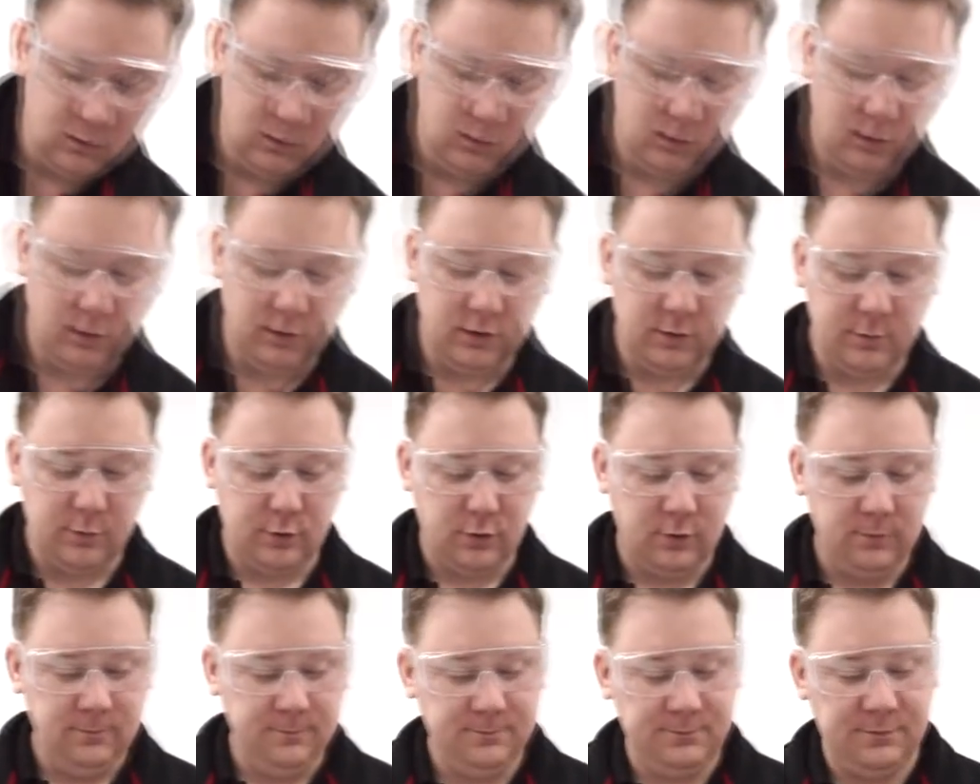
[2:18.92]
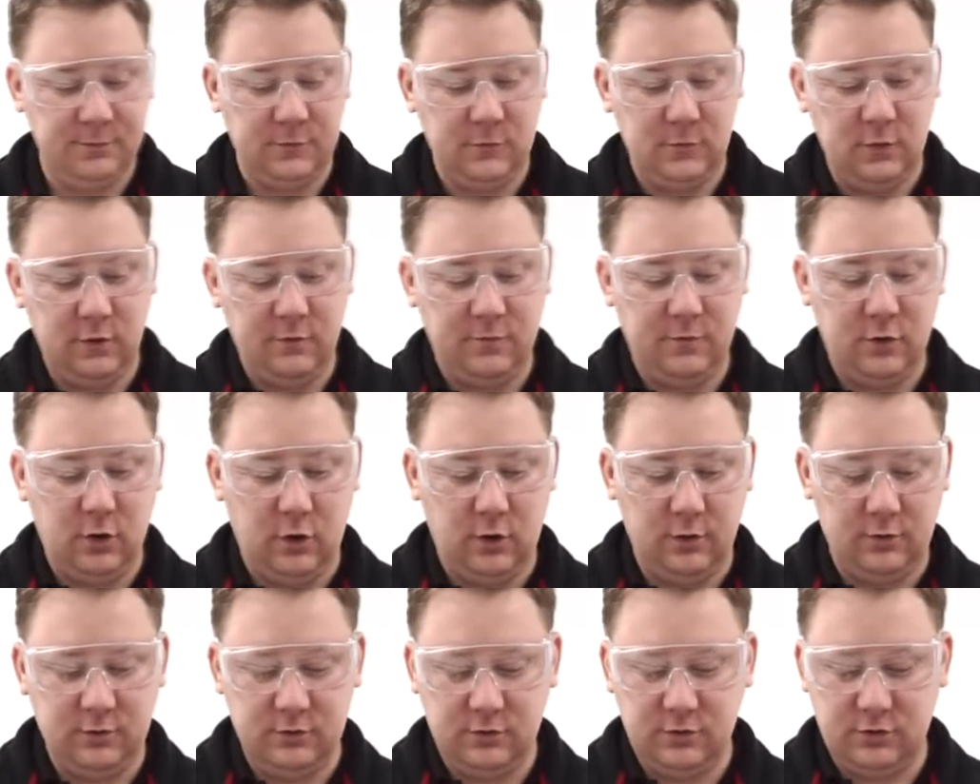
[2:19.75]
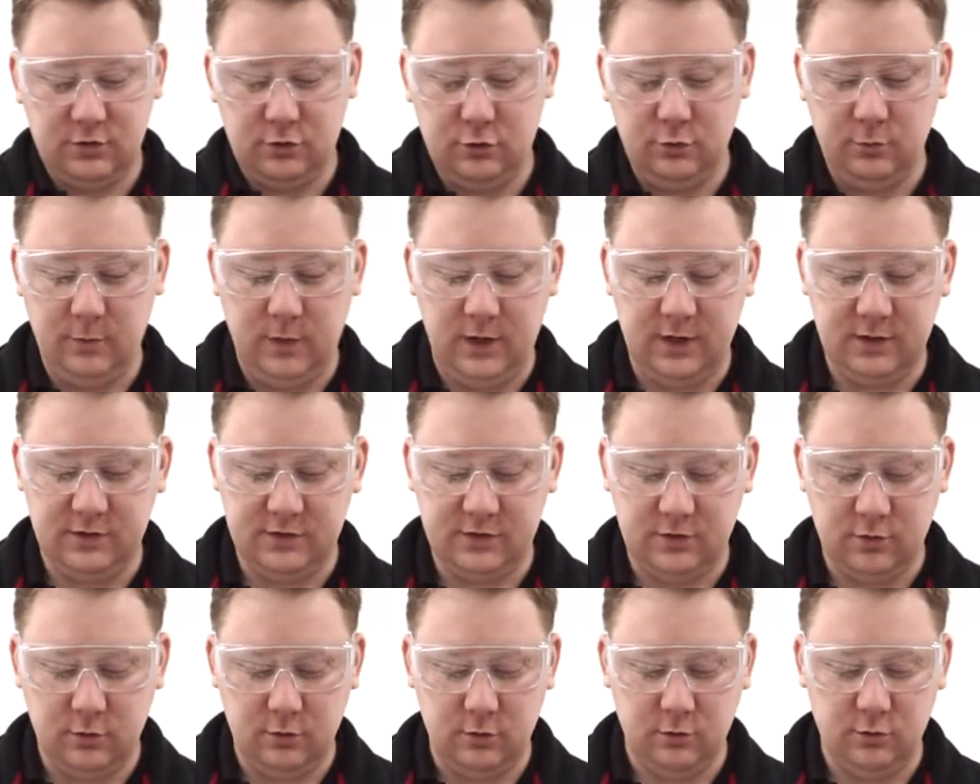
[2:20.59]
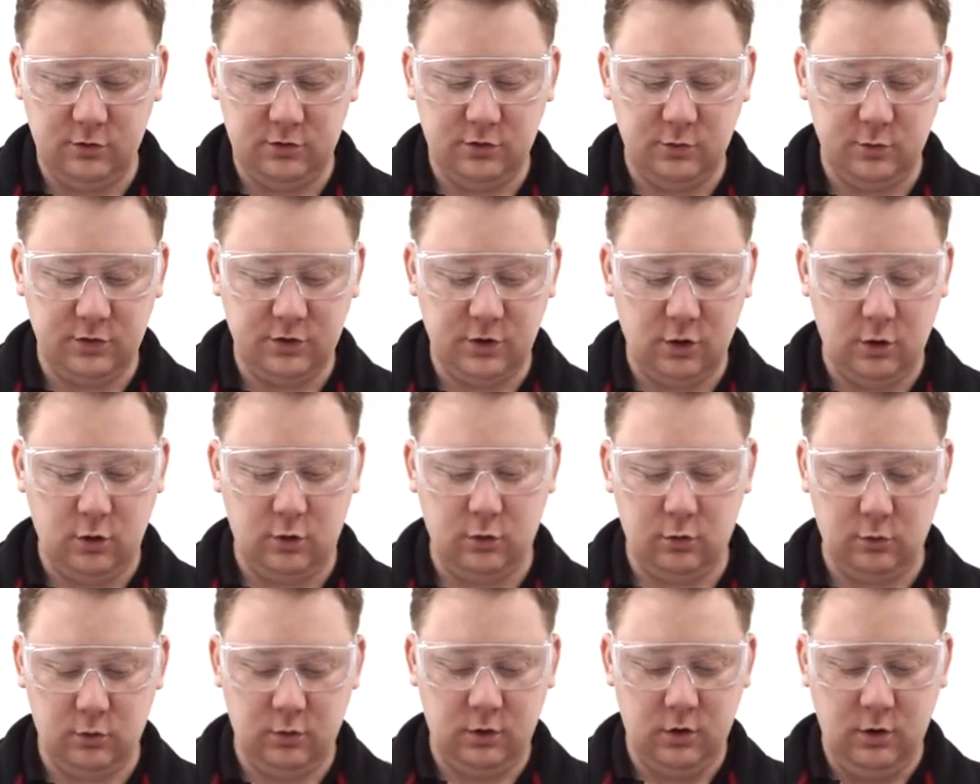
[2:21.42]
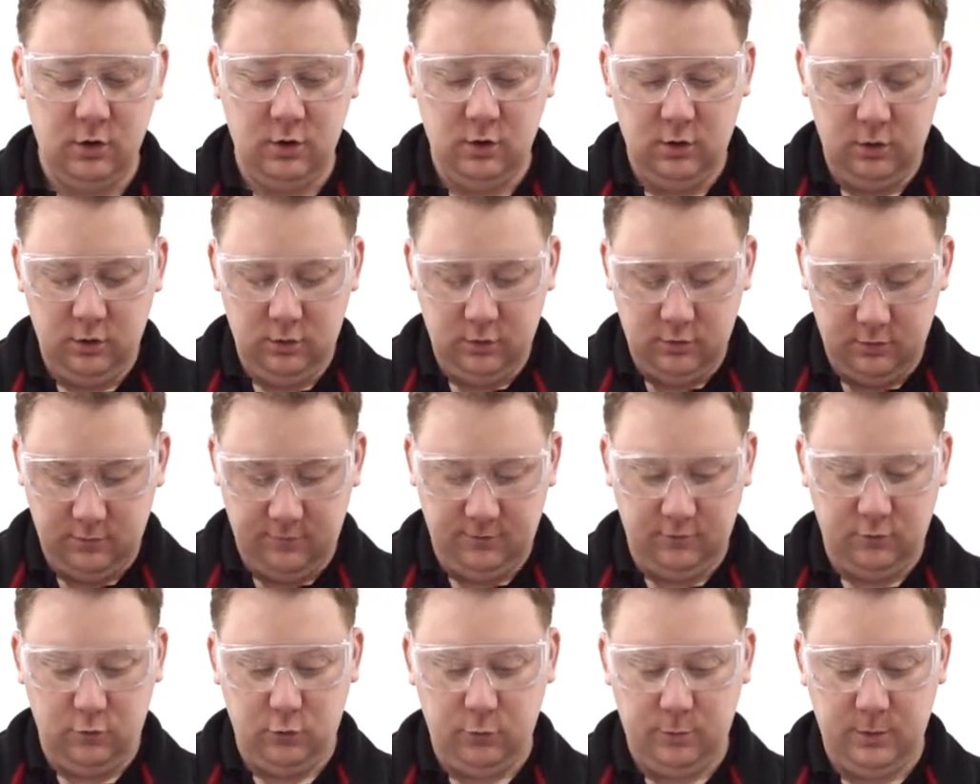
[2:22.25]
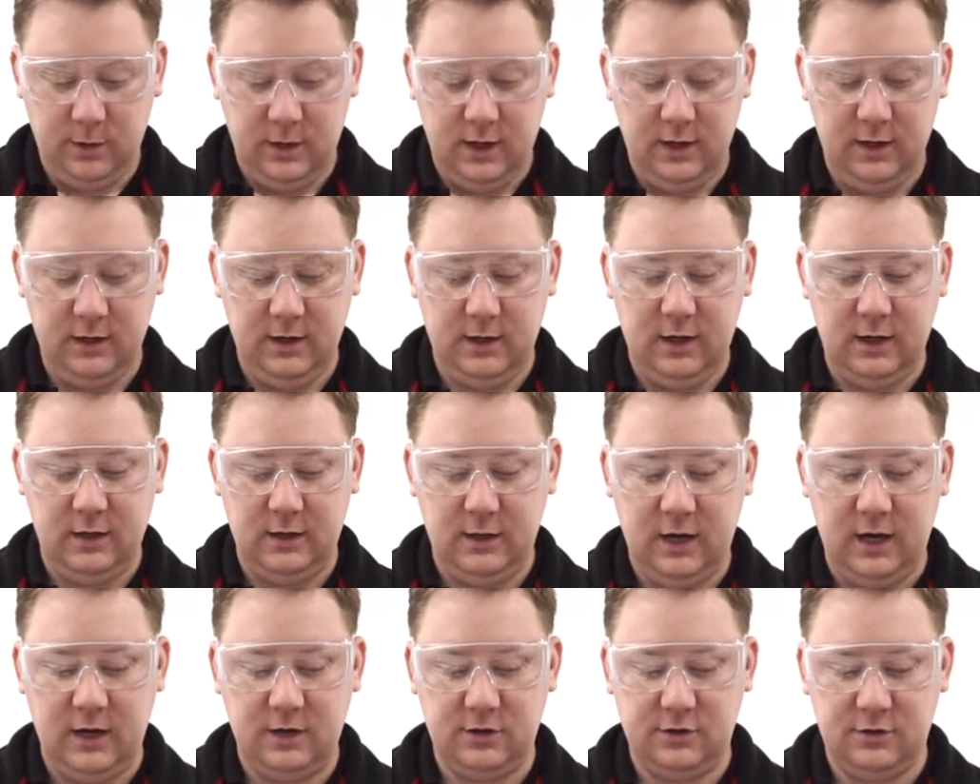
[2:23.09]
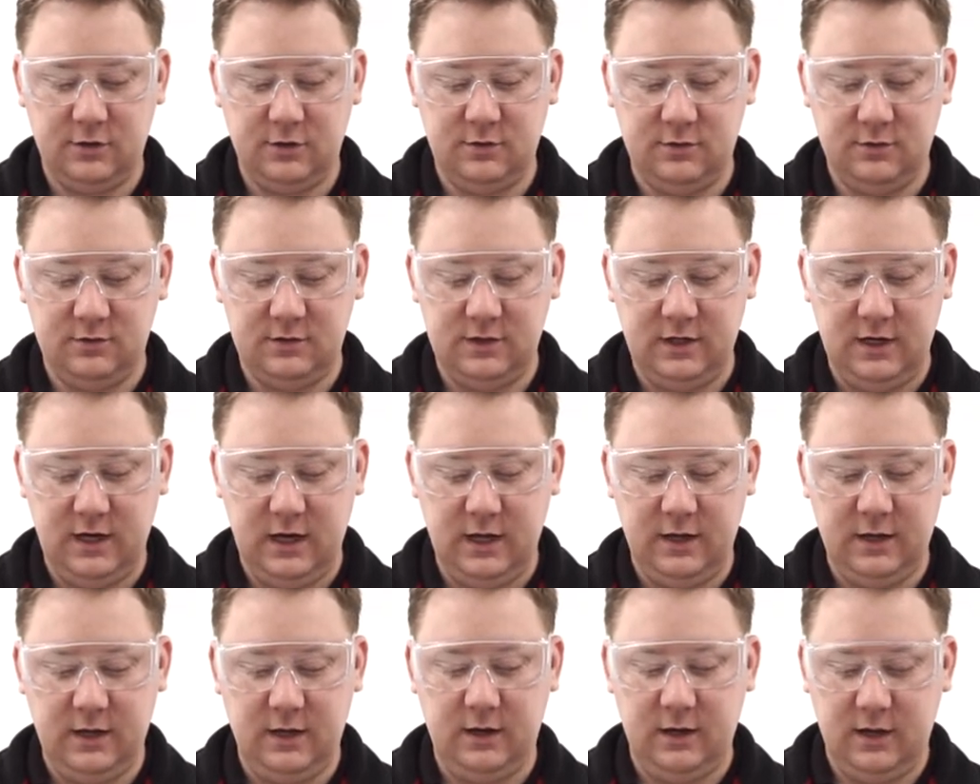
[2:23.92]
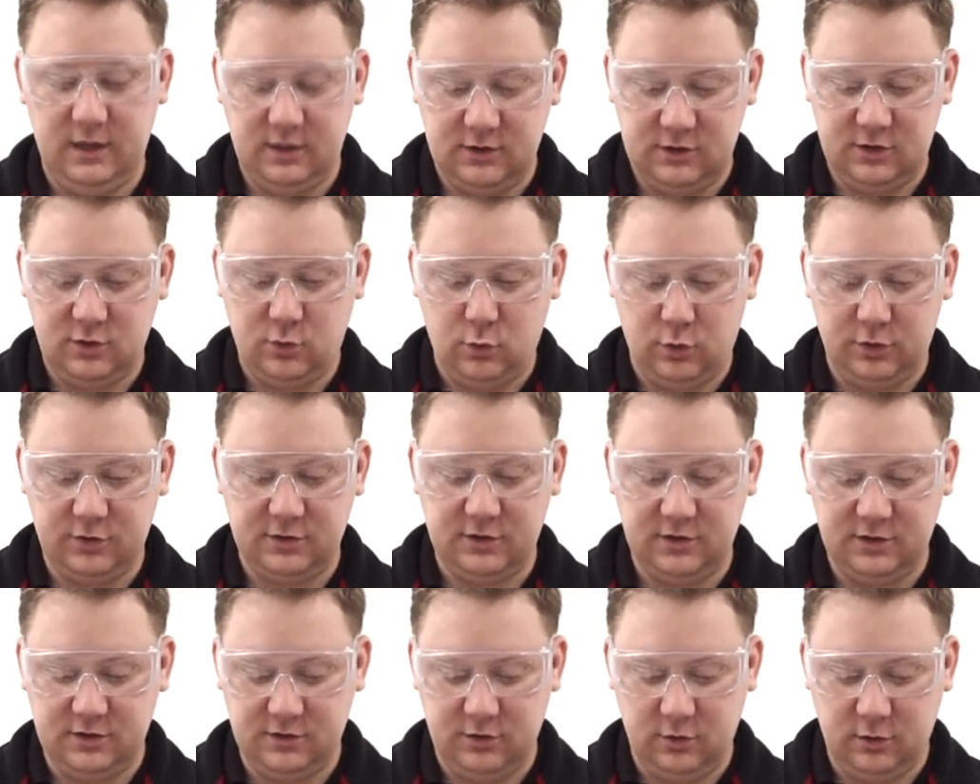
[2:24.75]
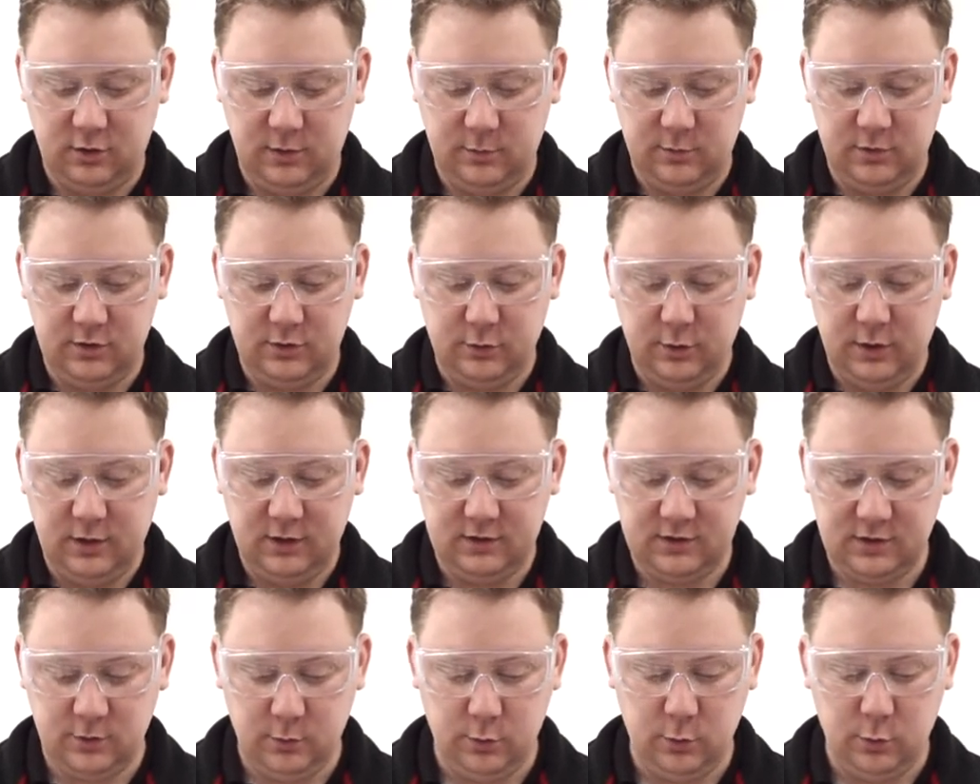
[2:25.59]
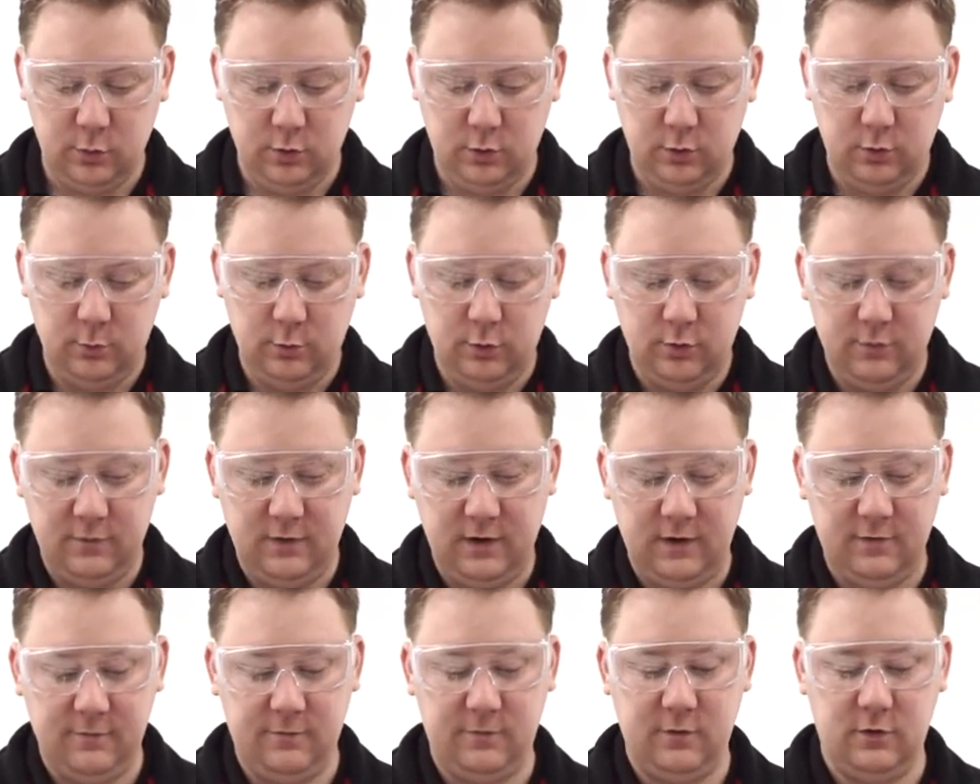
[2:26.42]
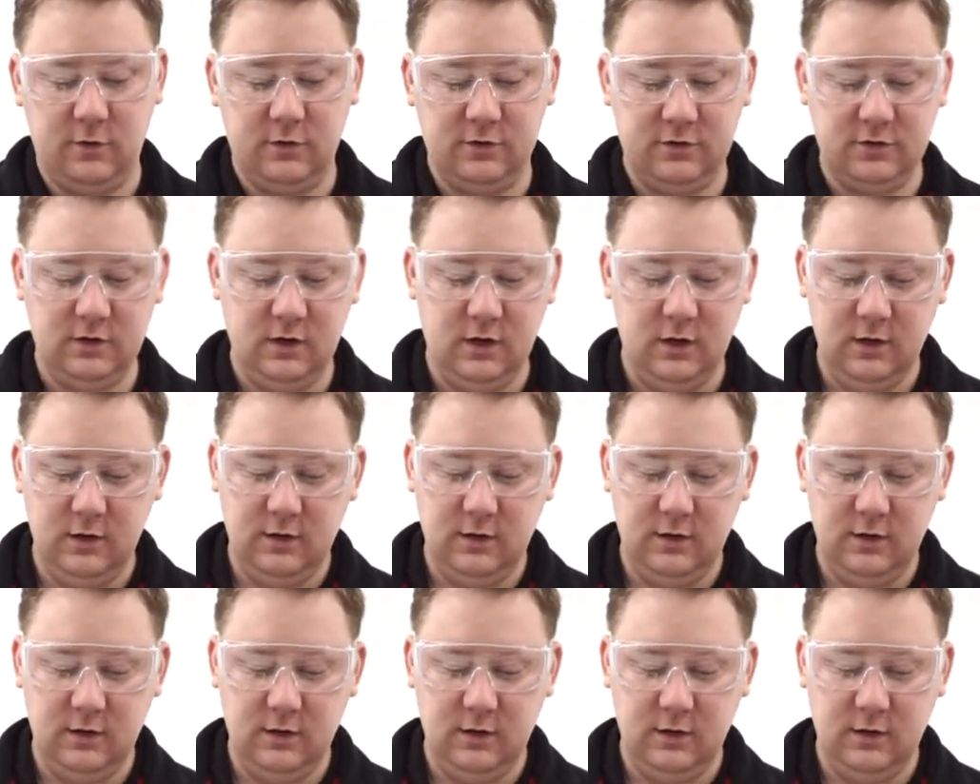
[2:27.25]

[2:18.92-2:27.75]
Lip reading: On the bottom, you've got two main screws which hold the floor plate and the action together and squash the stock in between. So we want to remove that first.